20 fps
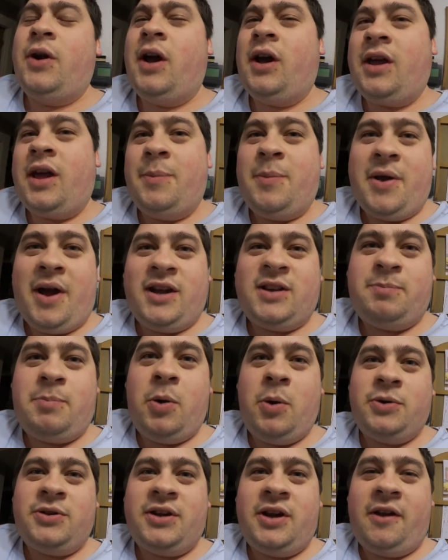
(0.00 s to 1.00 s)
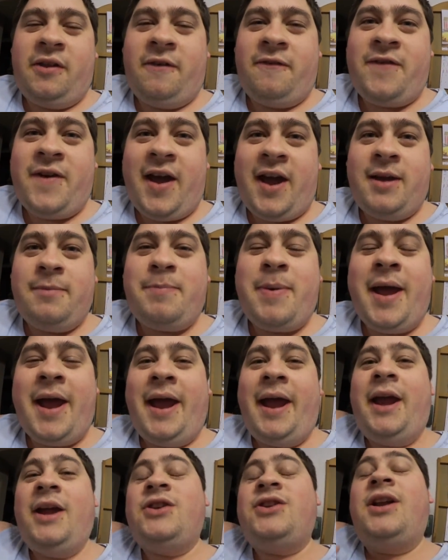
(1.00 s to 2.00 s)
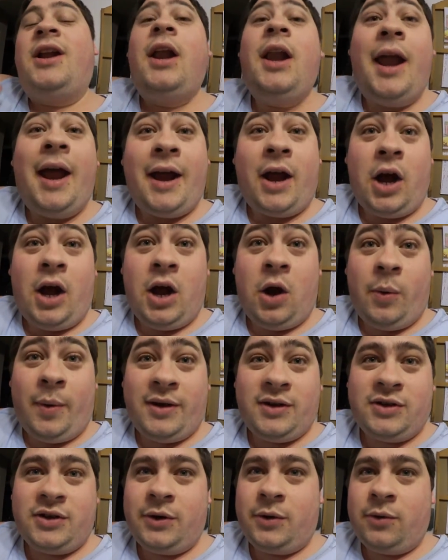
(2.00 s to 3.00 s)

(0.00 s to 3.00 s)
I'll keep you guys posted on the fan page, like I always